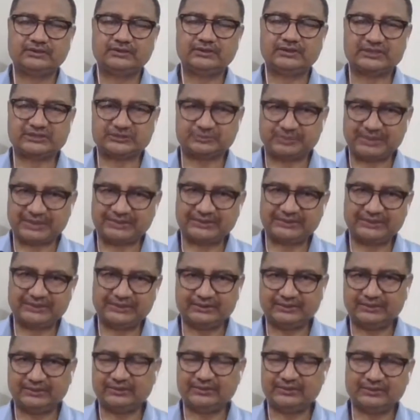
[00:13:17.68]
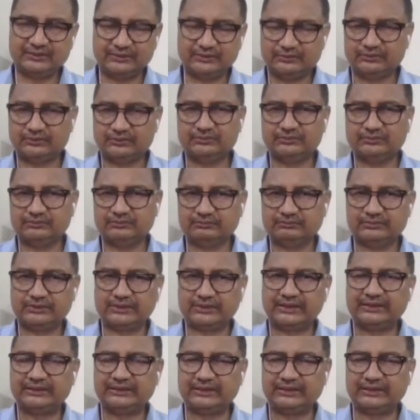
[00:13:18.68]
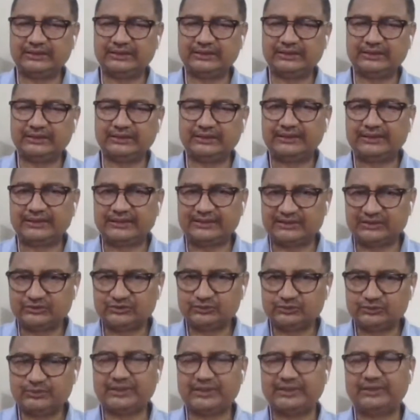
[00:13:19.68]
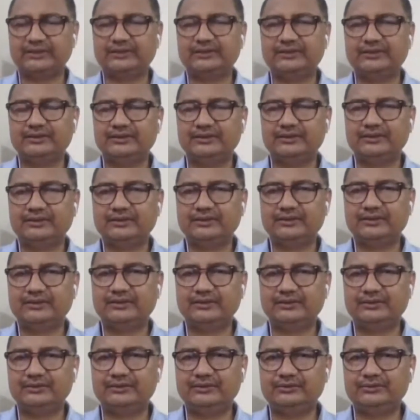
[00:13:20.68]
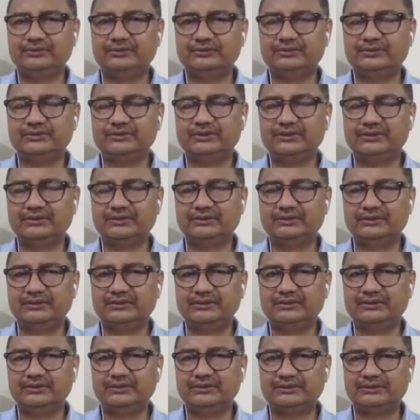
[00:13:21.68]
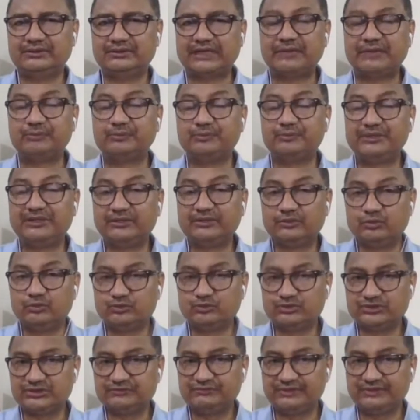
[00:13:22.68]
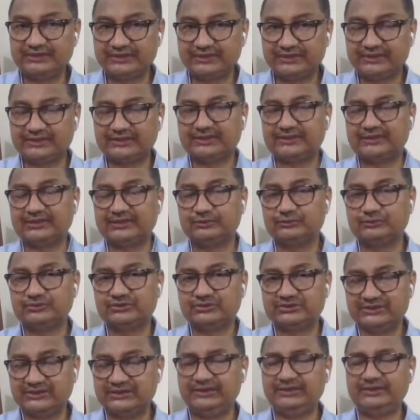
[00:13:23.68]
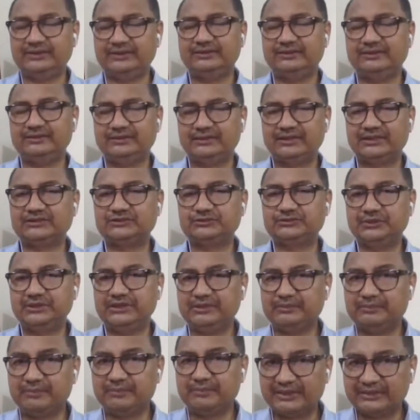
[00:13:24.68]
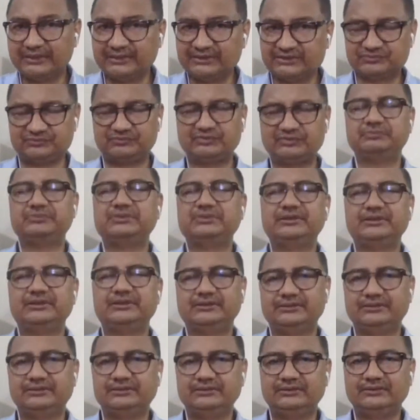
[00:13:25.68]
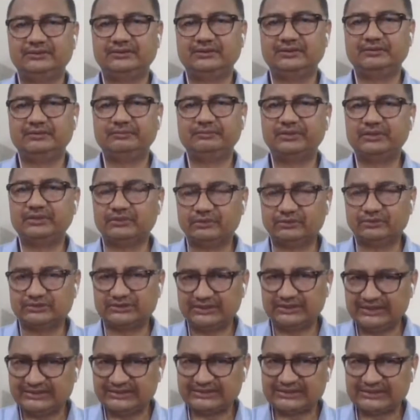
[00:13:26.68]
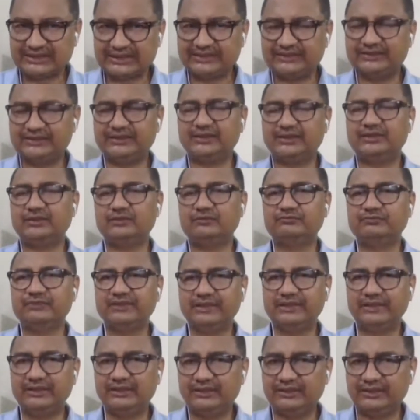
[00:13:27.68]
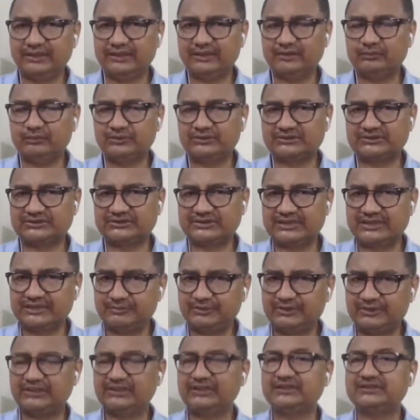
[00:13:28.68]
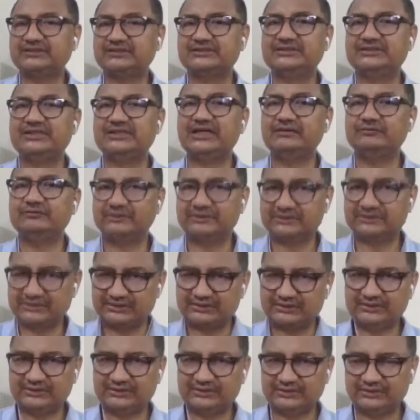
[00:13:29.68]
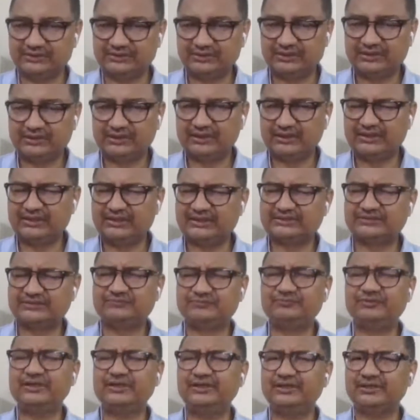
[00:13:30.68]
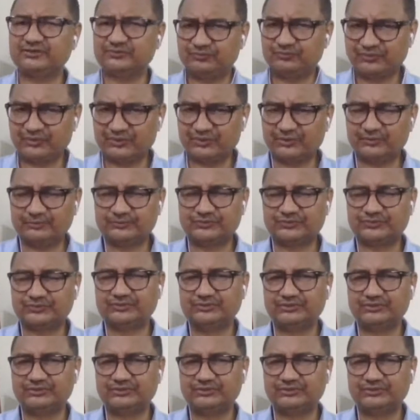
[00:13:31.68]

The respecting the you know and and that is where uh, you know the the type of inclusive India that he could see actually emanates from there, because his idea of India was celebrating its diversity in its various forms,